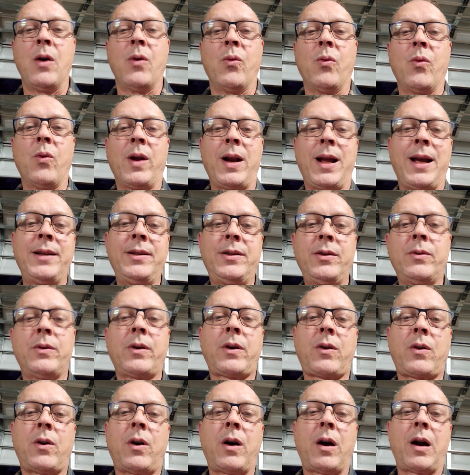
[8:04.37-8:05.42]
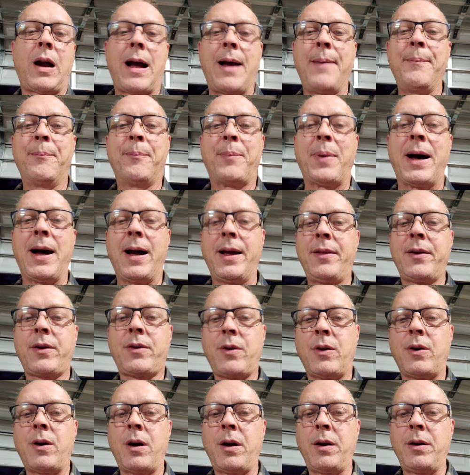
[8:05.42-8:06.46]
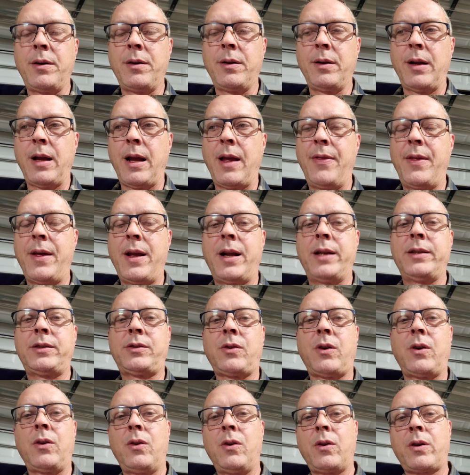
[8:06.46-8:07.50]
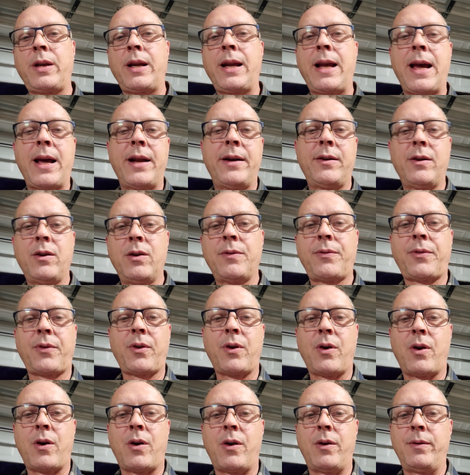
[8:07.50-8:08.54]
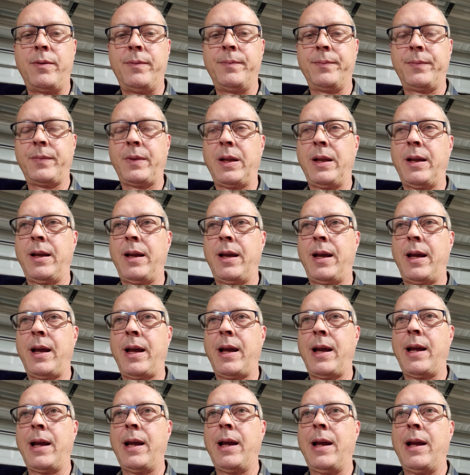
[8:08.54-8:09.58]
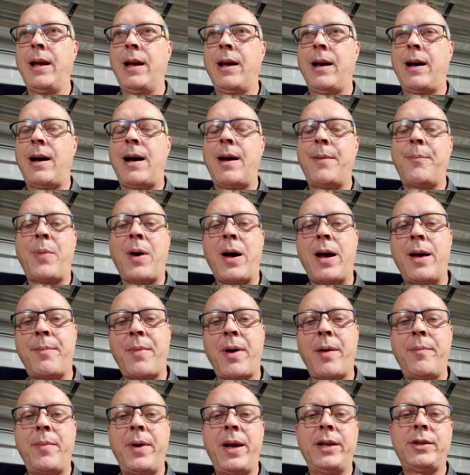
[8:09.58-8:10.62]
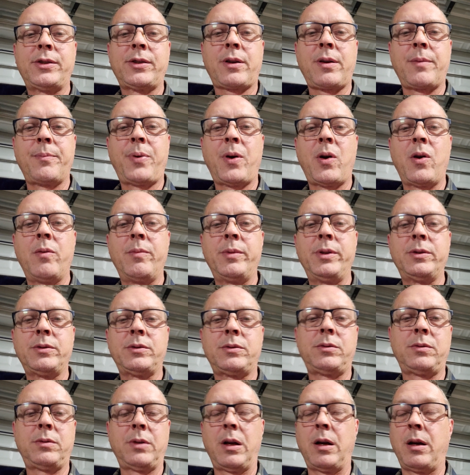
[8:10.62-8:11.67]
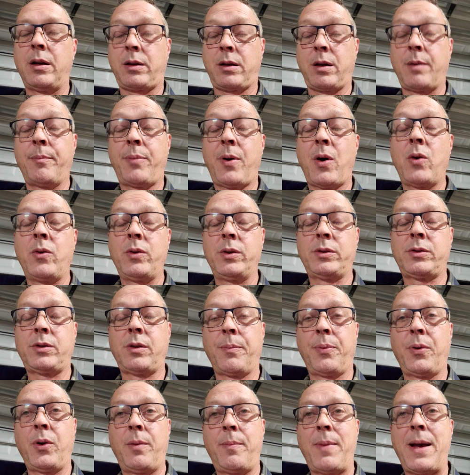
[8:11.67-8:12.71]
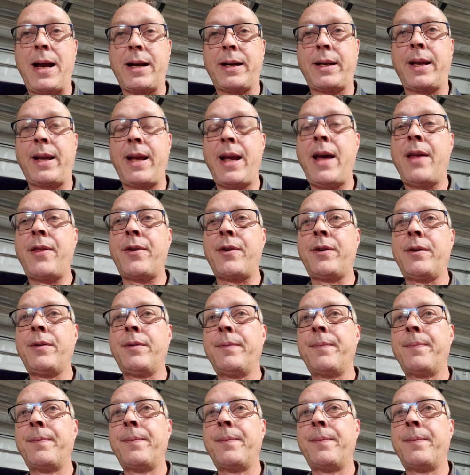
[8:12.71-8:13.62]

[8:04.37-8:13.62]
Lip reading: When I do a car, I buy the car and then I start looking at it overall. I buy my major components to put it back together.